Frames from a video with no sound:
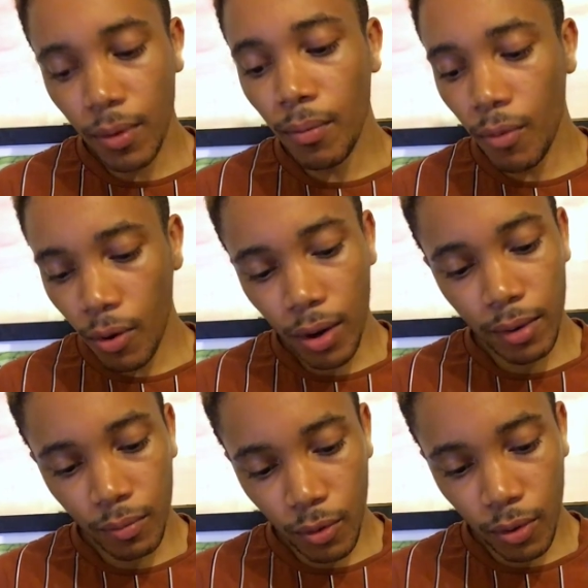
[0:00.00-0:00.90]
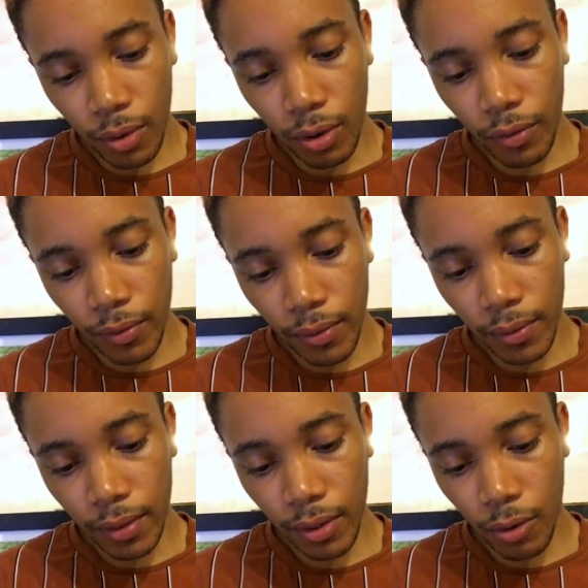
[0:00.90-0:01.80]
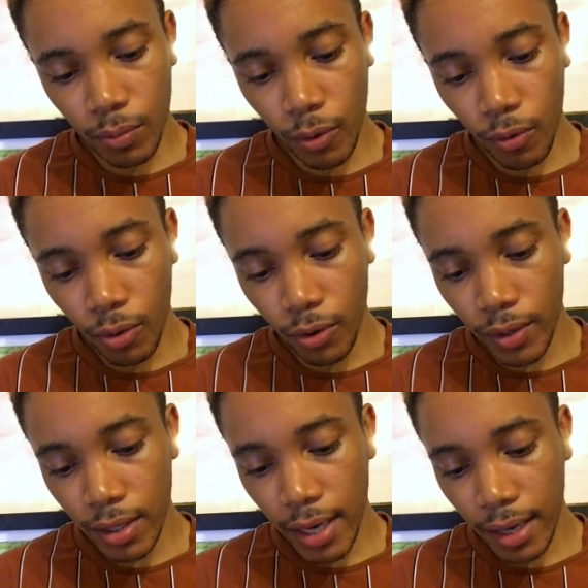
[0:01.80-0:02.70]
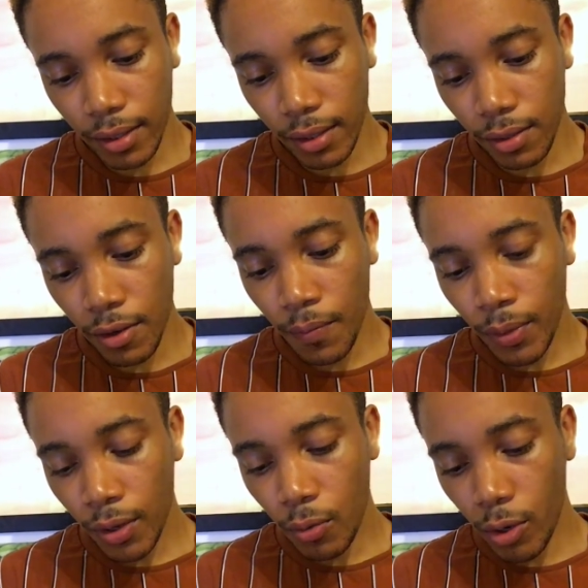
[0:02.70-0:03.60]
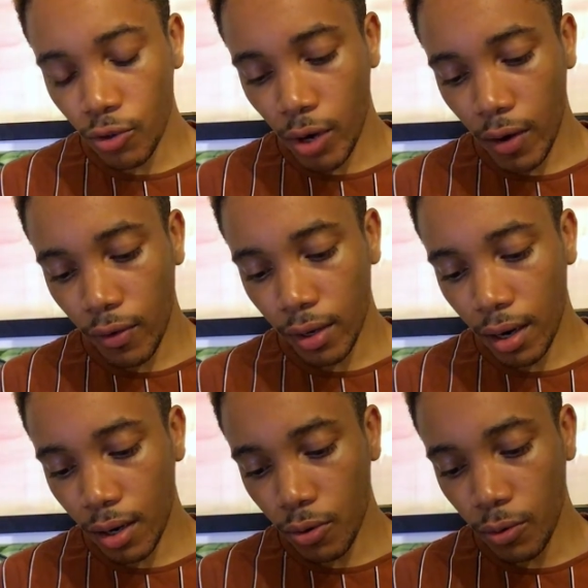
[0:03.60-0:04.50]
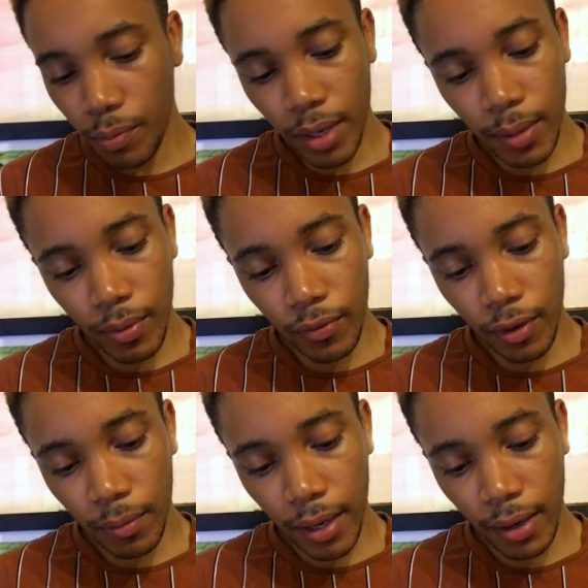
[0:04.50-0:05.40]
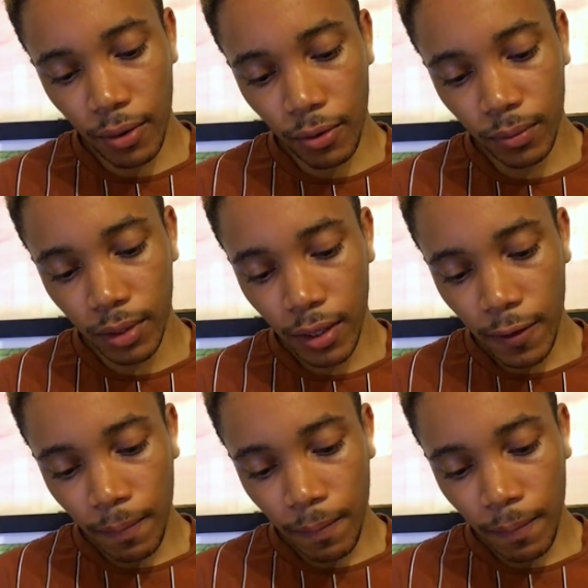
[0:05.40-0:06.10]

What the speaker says: more of those marauding Saxons who were driving our good people from their homes,